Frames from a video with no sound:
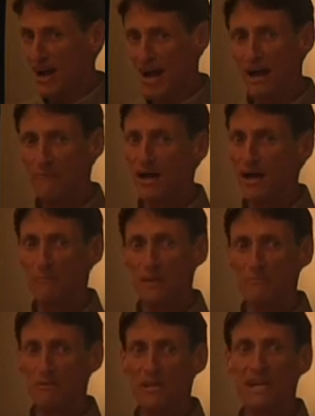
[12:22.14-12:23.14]
I'm not a
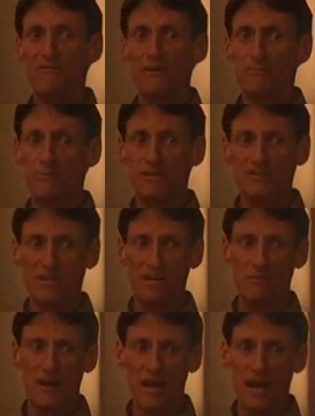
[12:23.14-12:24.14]
big believer in
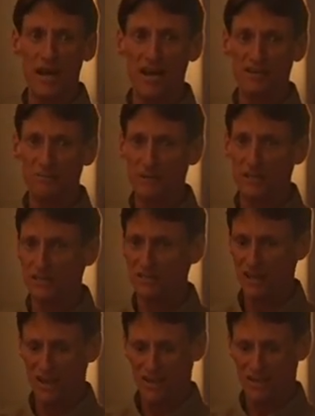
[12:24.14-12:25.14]
pre-scenting my eggs, because,
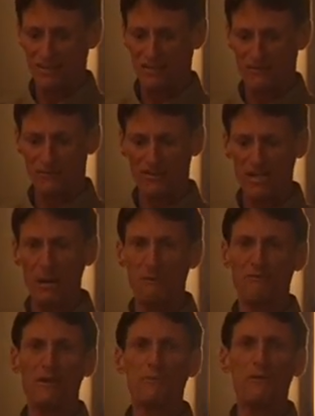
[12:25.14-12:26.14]
for
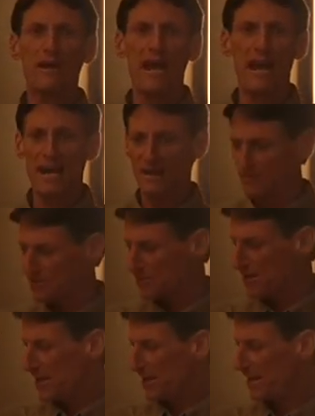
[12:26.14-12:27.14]
example, if you put anise
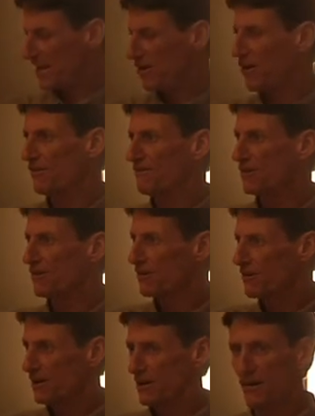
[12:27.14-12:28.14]
in all of
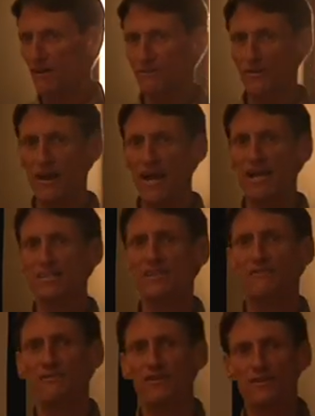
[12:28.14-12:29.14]
your eggs and
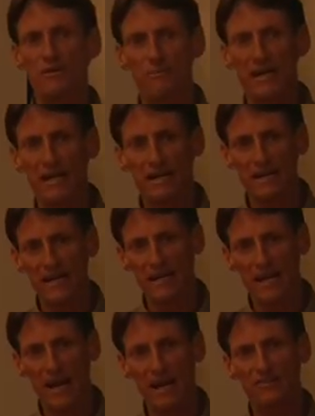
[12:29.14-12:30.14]
the fish aren't
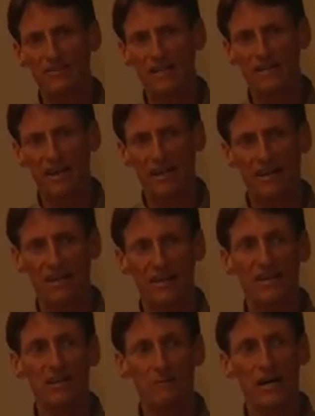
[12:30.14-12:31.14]
eating anise that day,
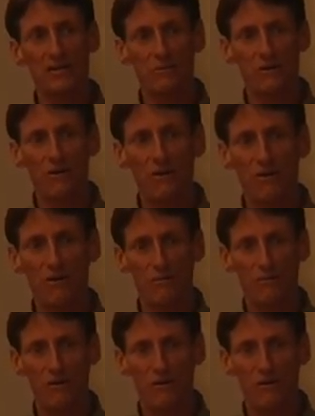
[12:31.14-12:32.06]
you might as well go home.